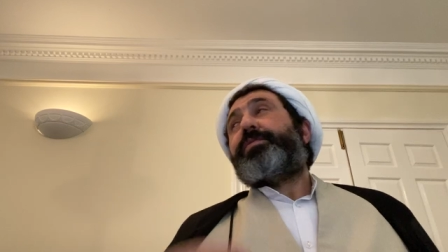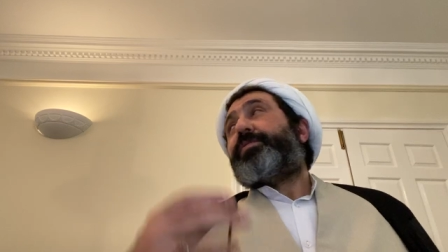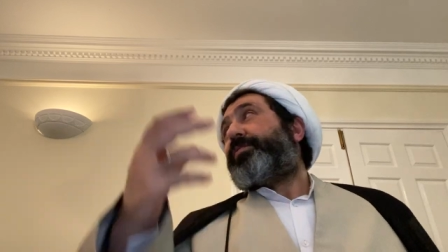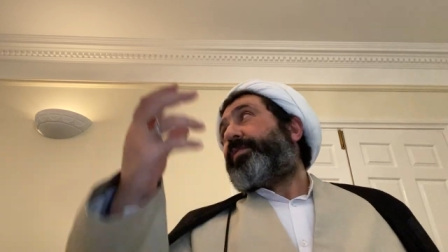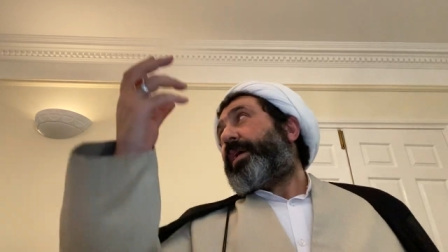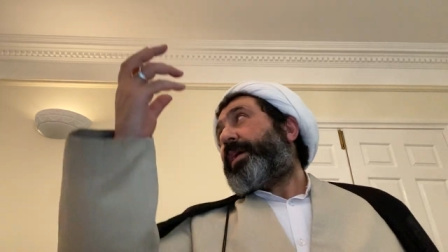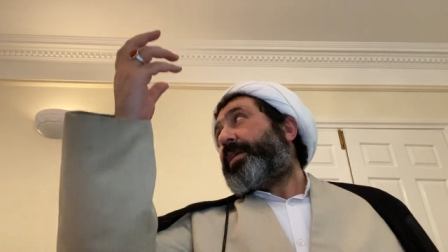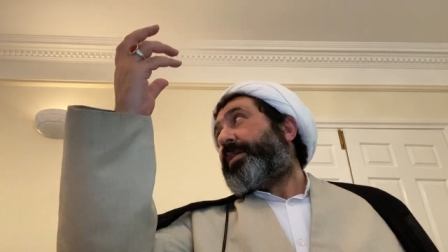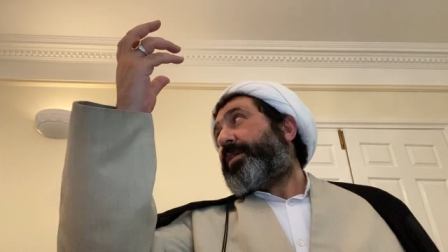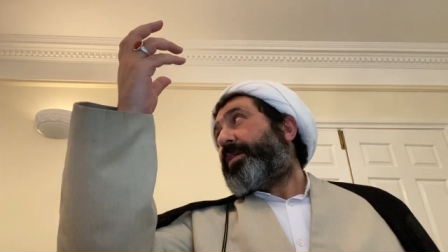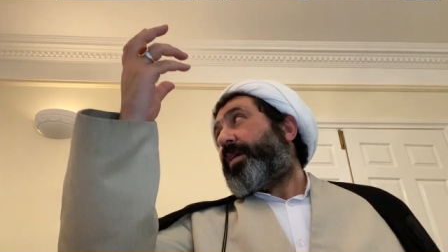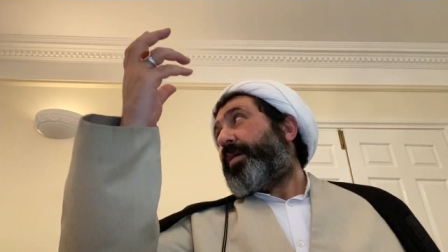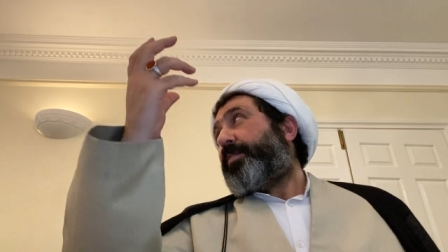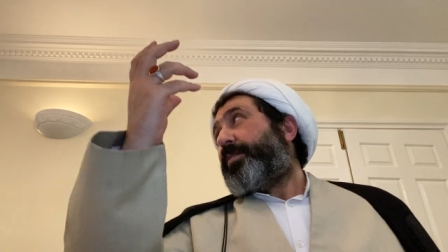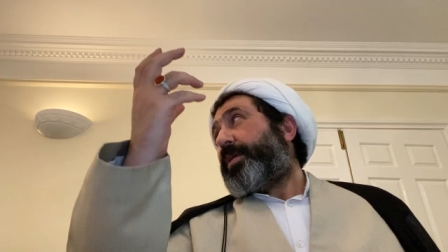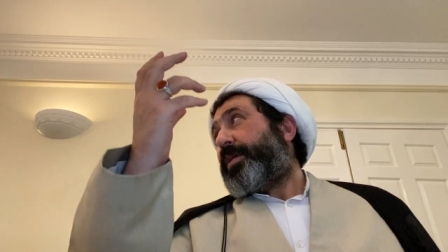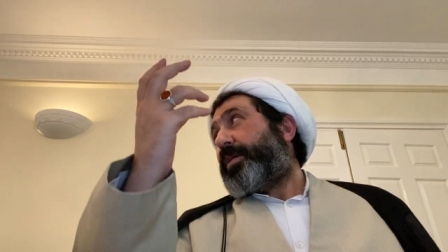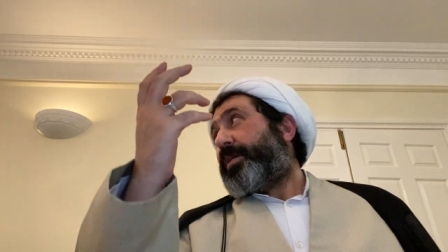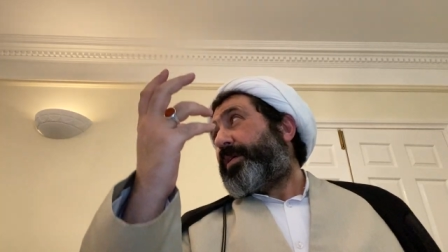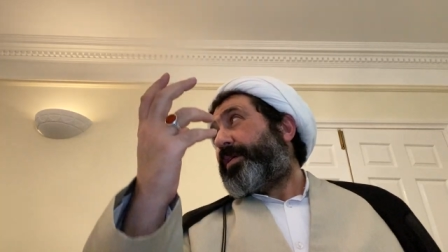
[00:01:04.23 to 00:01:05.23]
rain
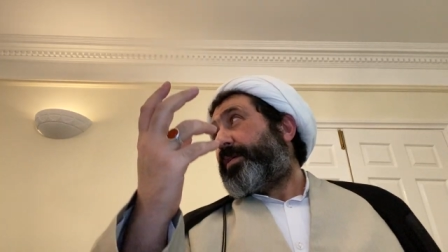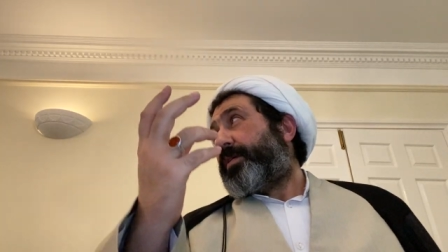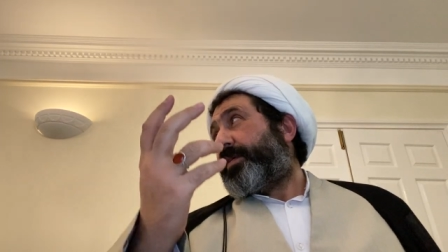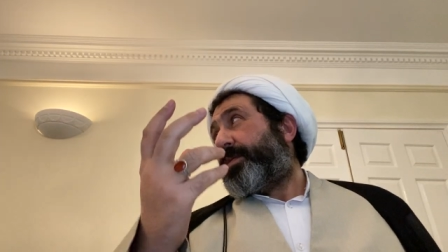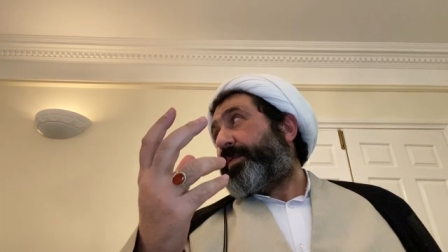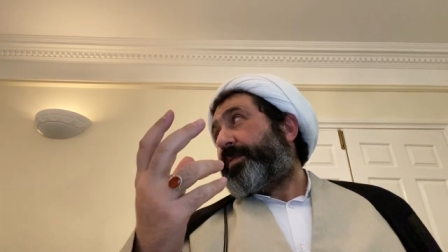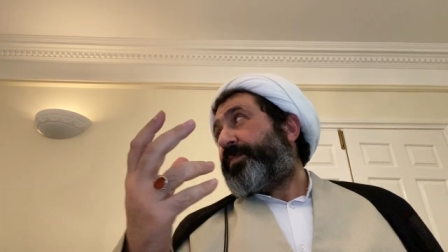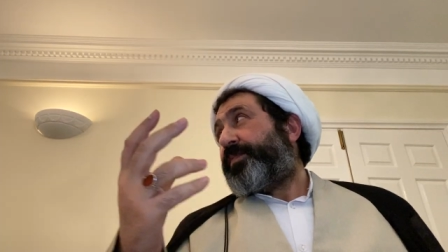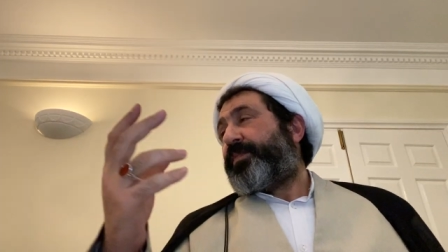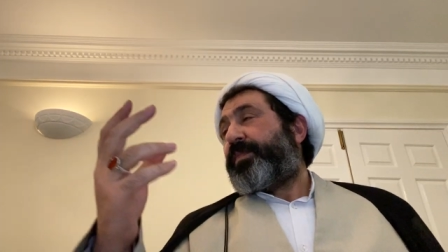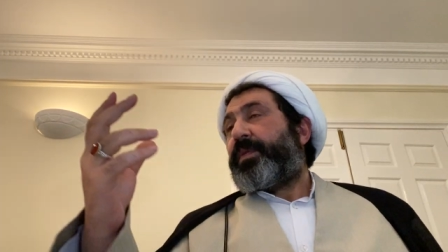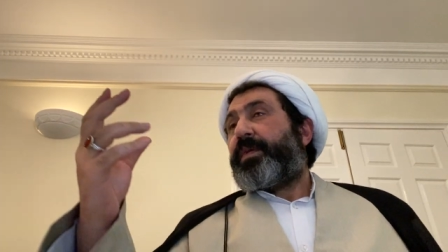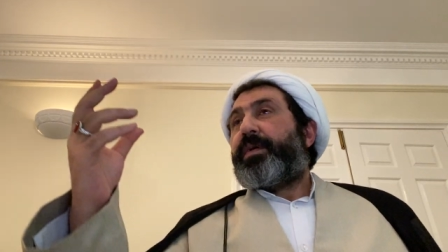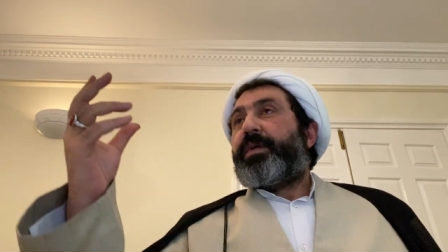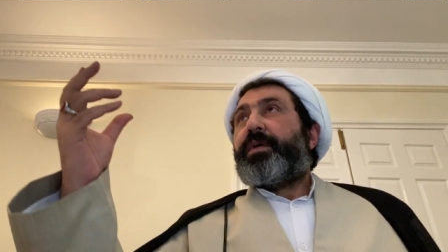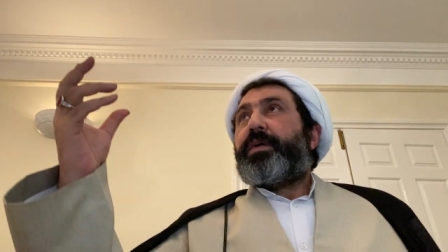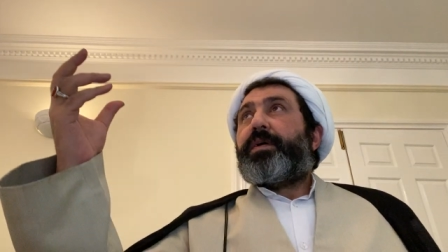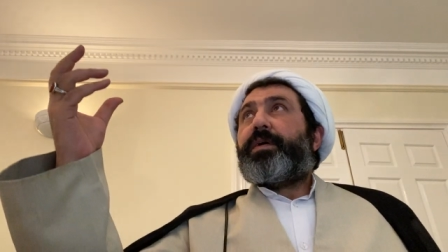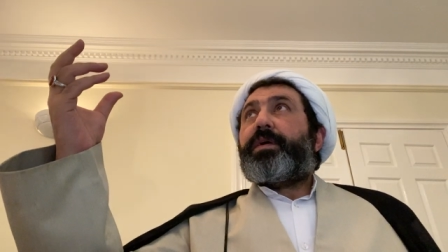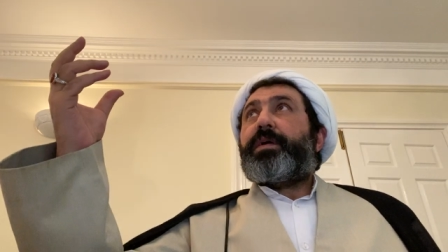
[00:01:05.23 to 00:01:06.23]
coming
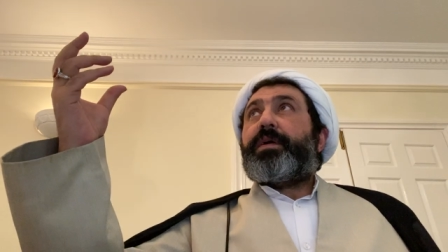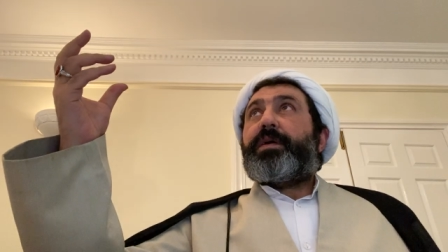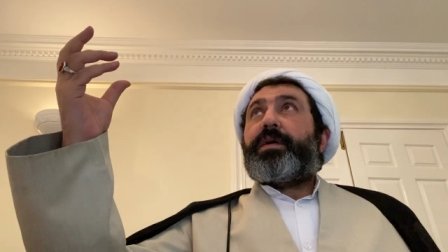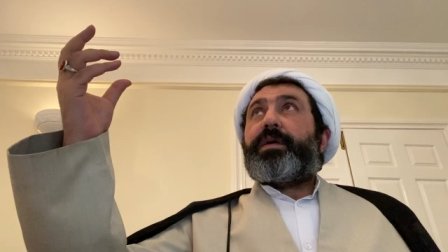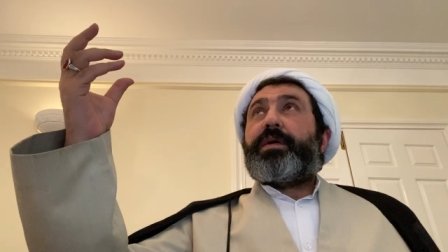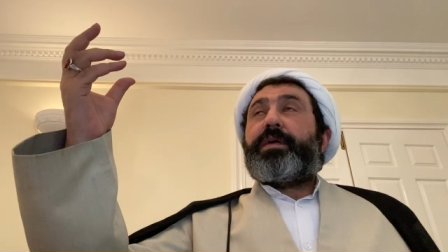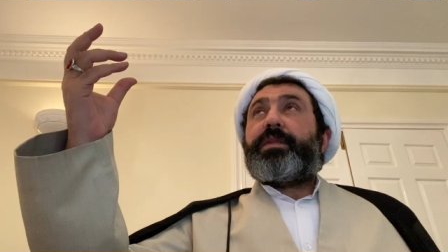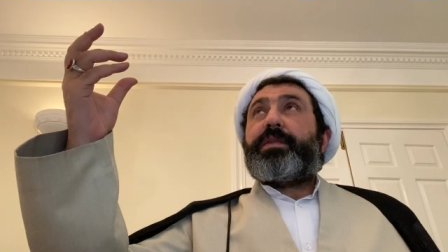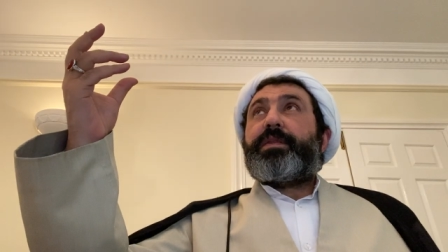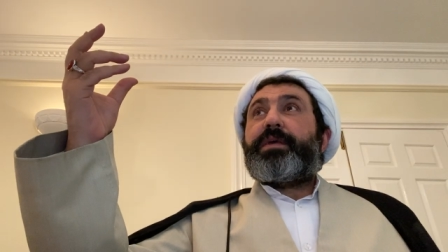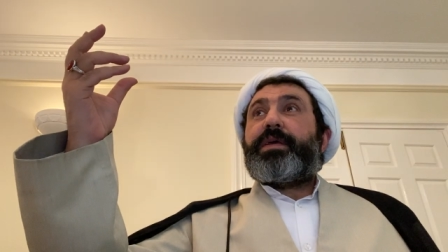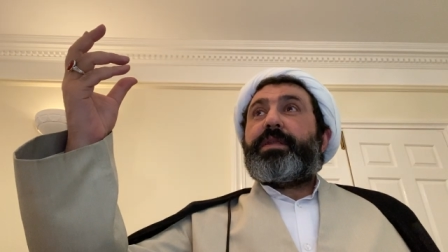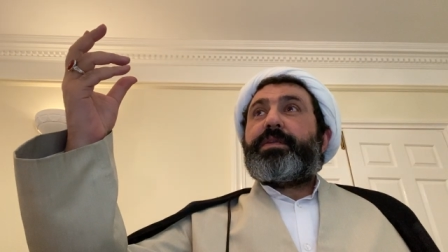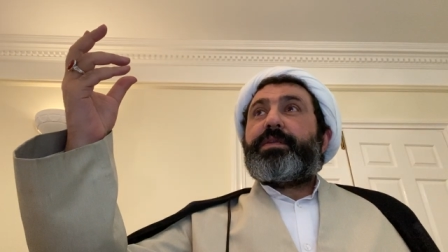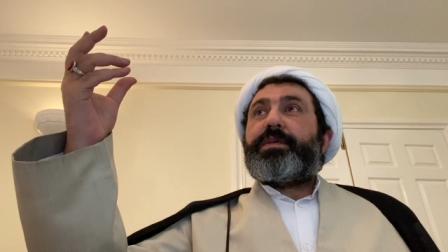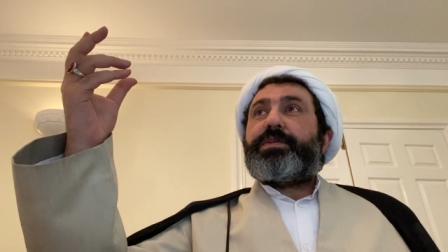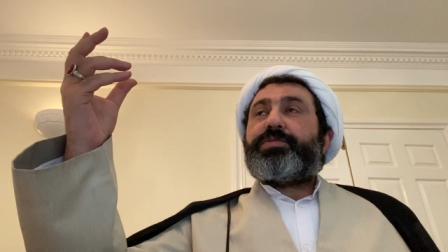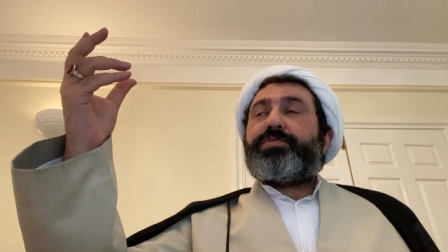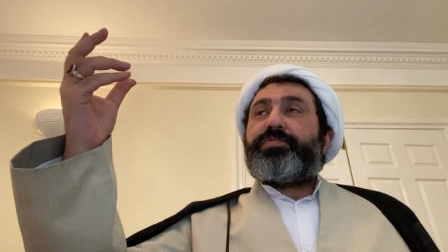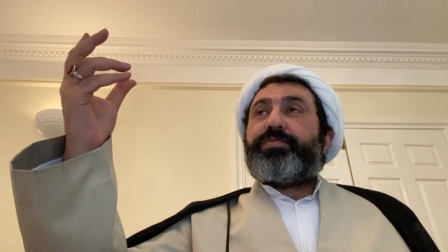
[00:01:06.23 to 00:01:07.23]
and then
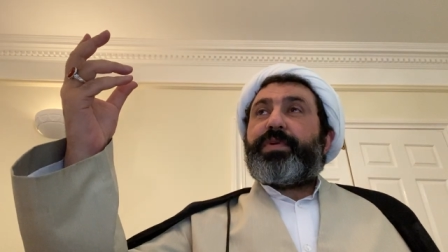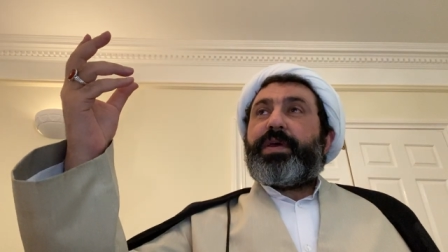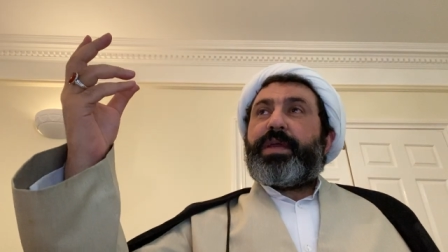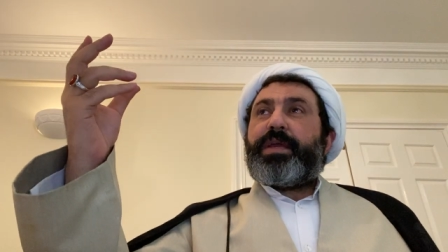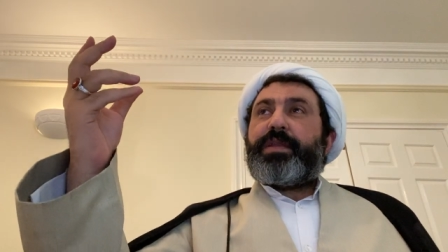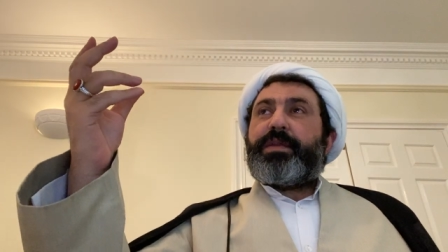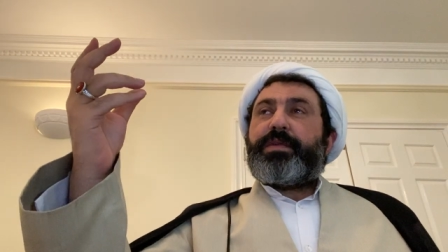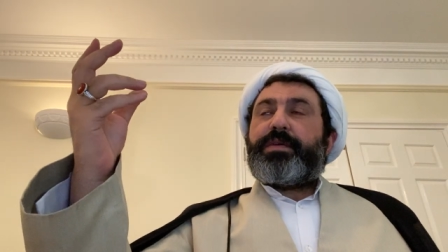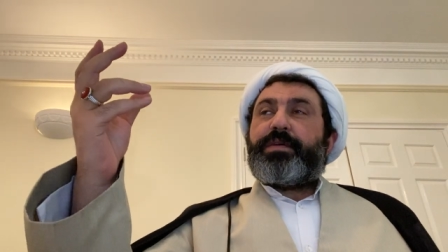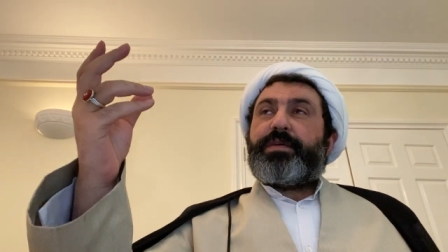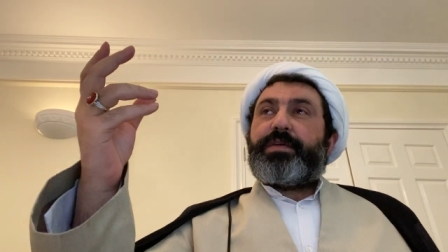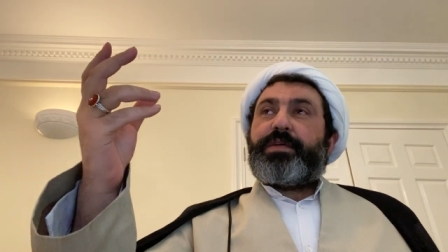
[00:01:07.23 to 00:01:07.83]
this rain